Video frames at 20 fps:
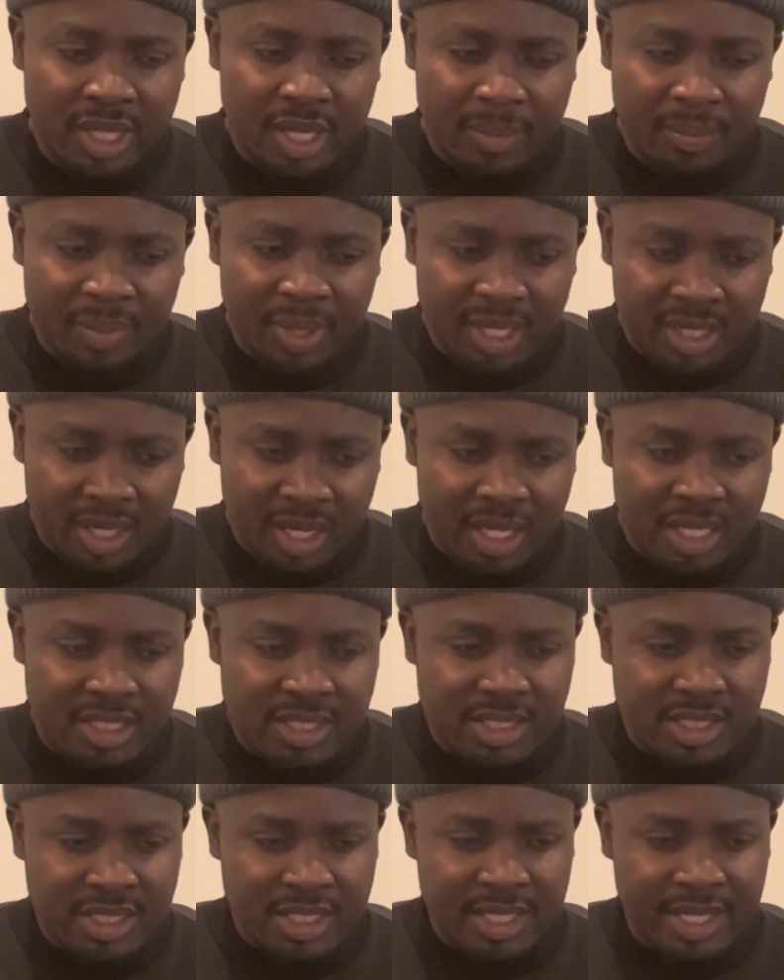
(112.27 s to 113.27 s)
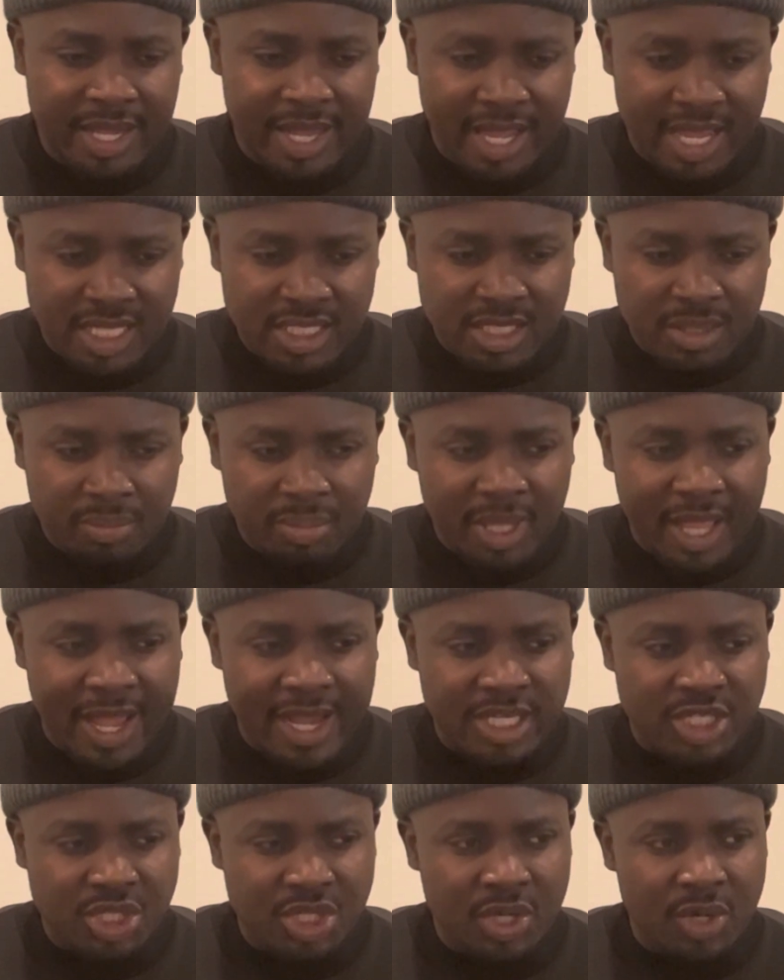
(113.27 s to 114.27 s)
because as a
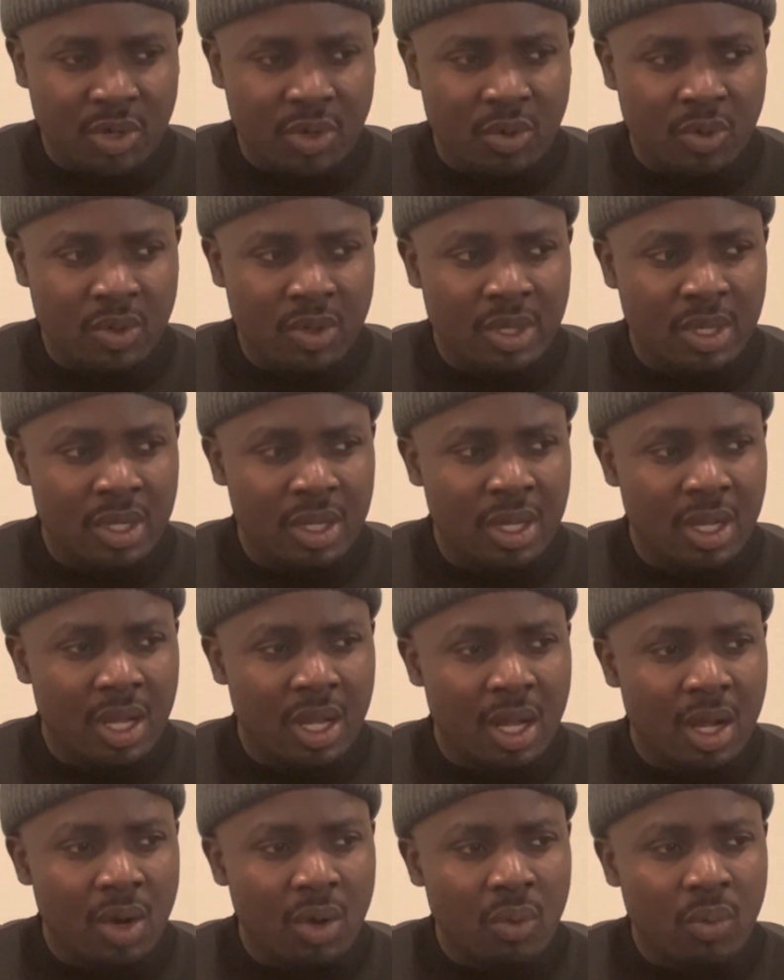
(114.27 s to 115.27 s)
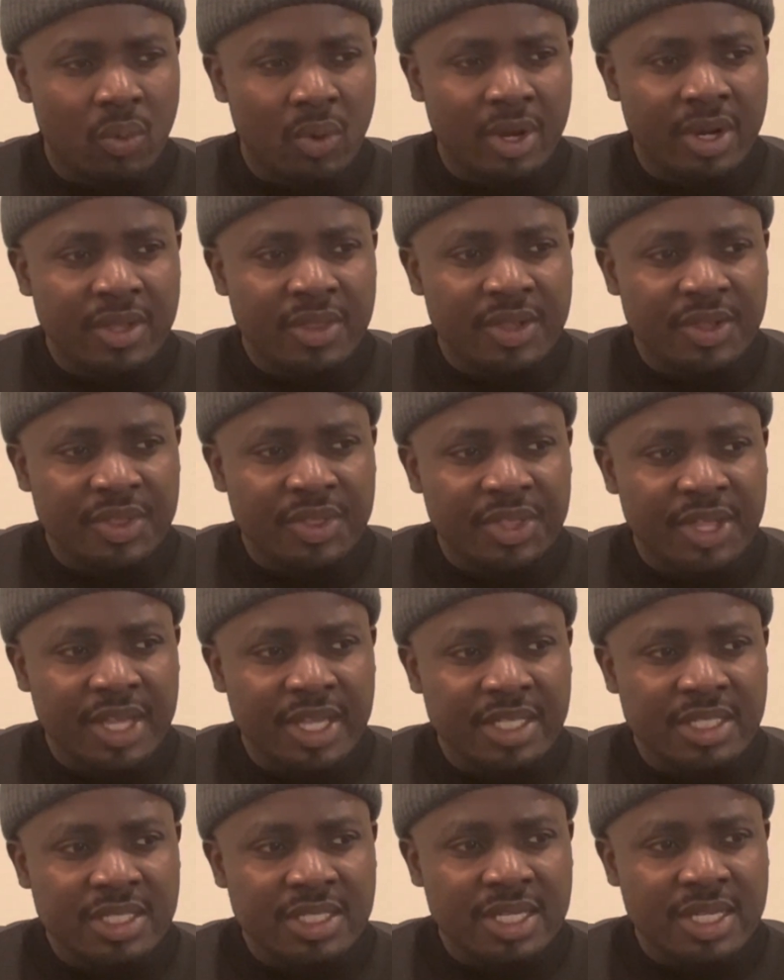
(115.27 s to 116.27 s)
black show, one of the
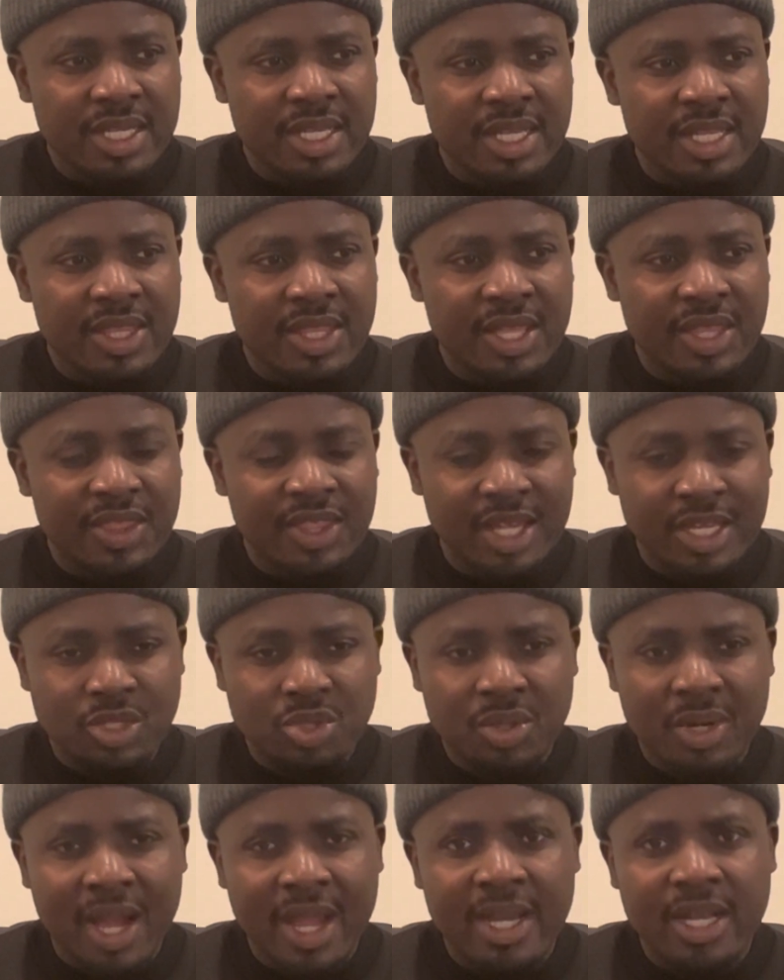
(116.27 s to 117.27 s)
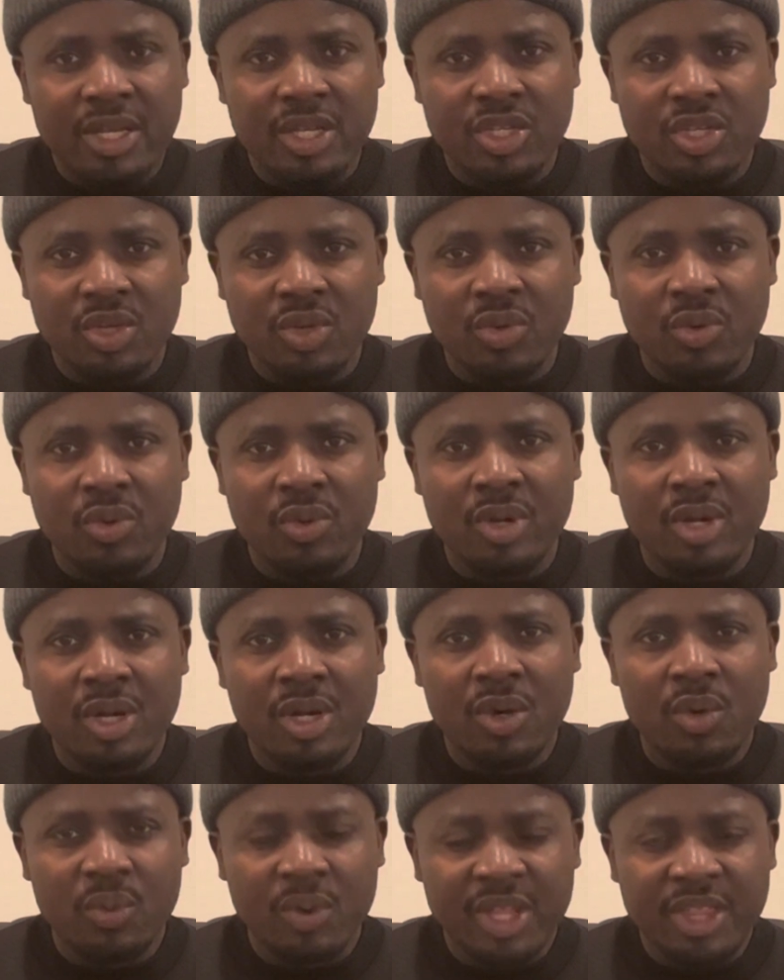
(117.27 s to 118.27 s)
things that they try to do
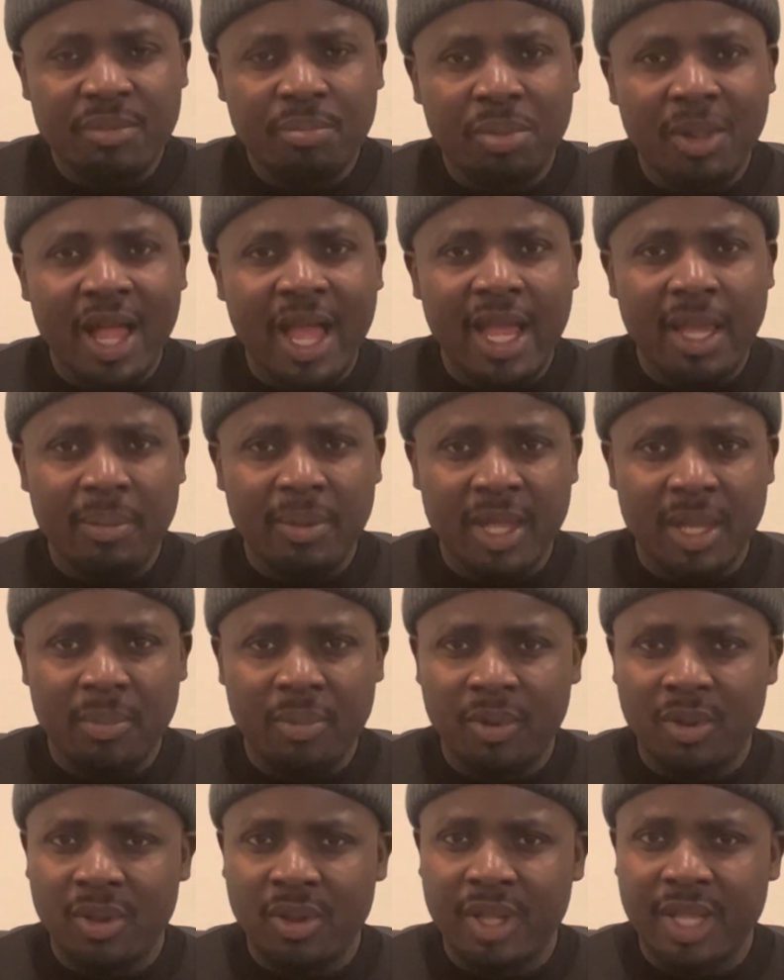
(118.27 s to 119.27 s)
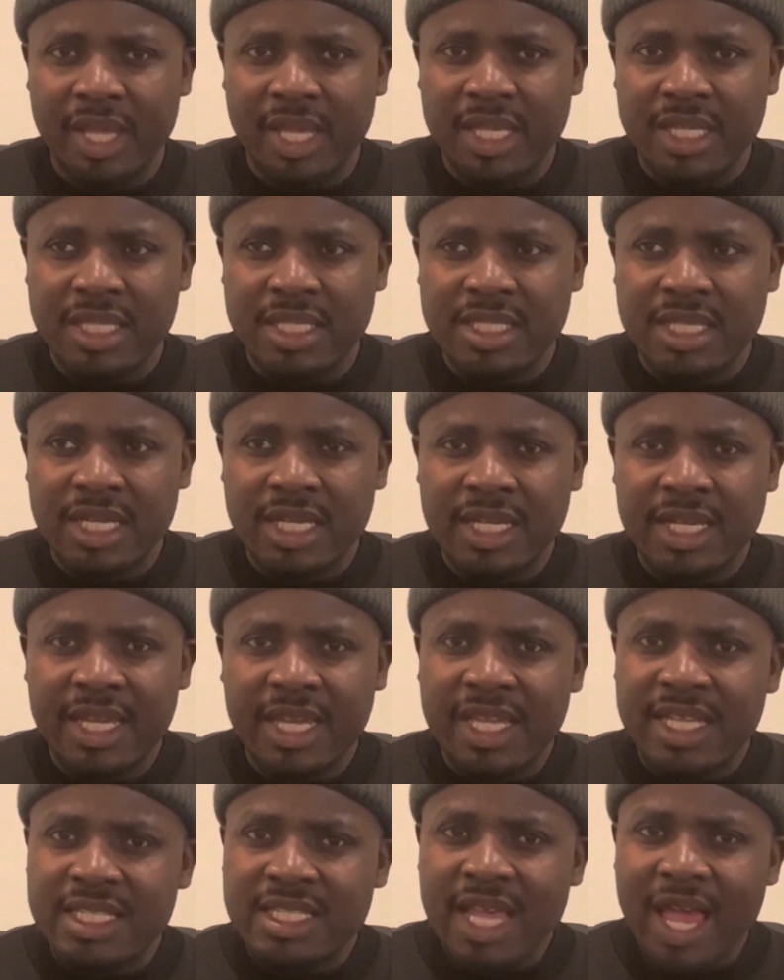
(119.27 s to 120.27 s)
with black people
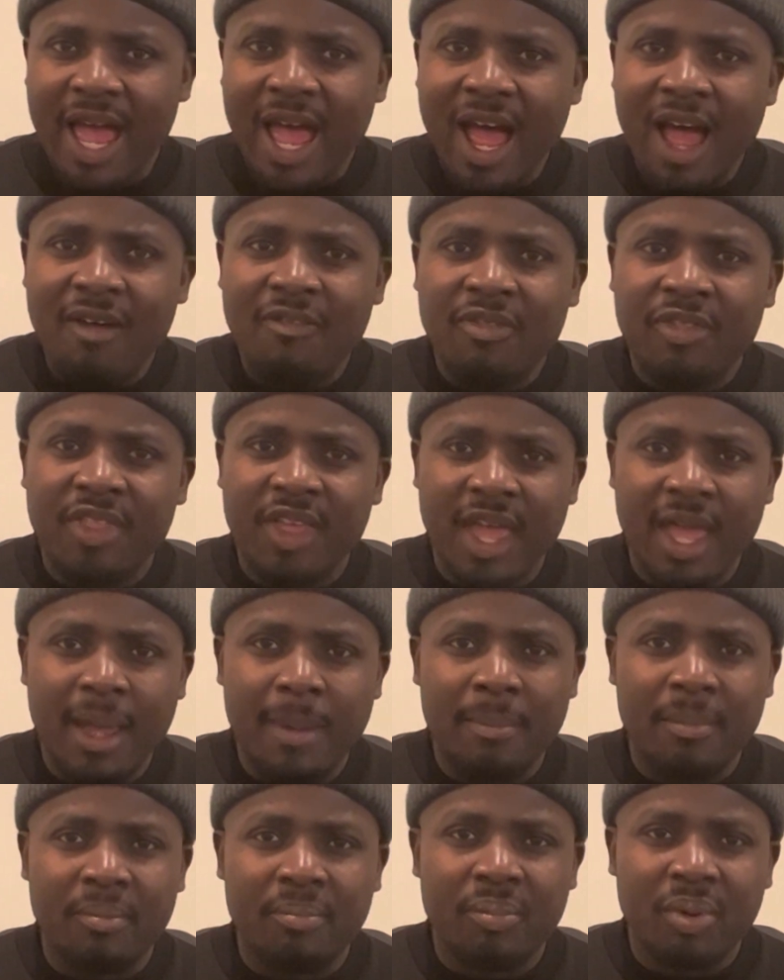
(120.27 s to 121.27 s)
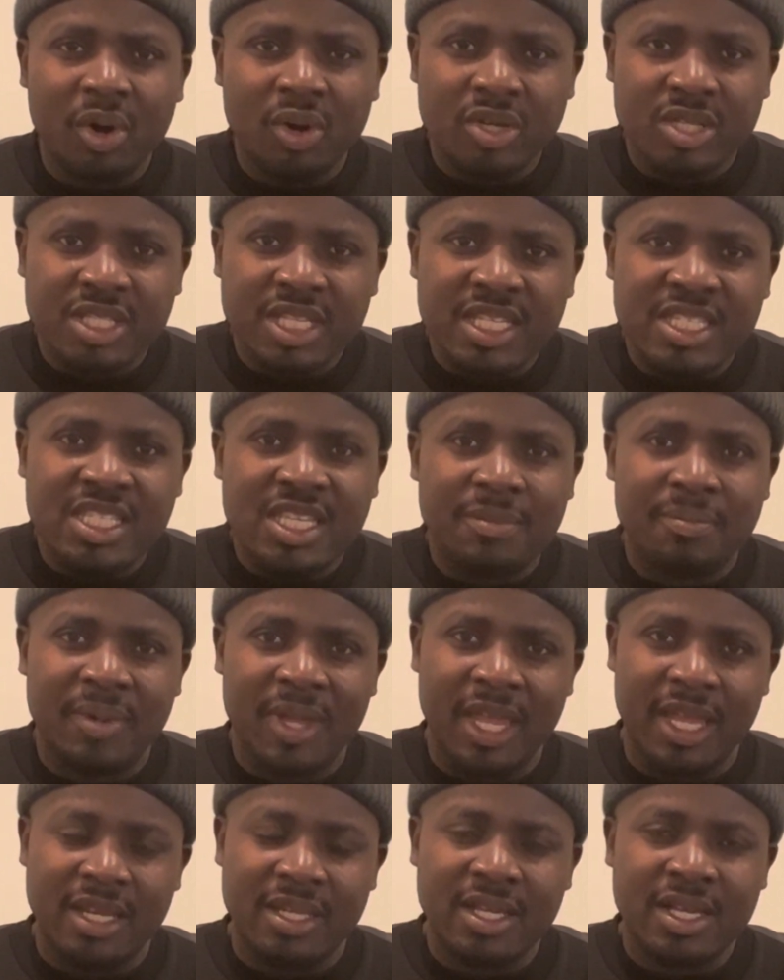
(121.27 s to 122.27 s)
is have them
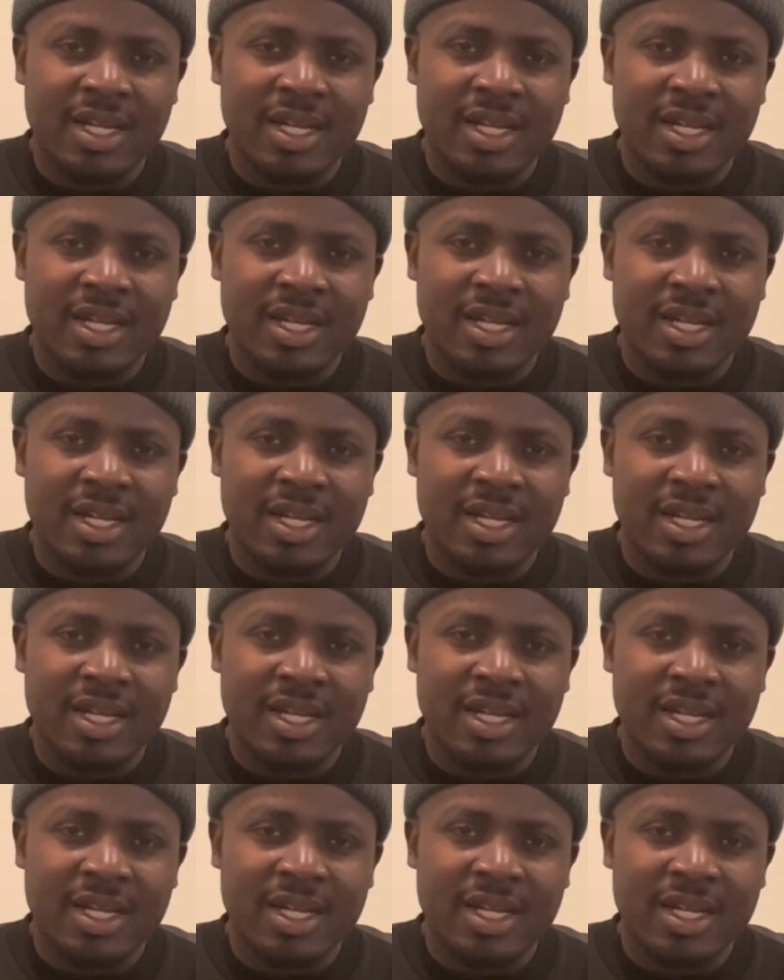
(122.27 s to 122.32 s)
participate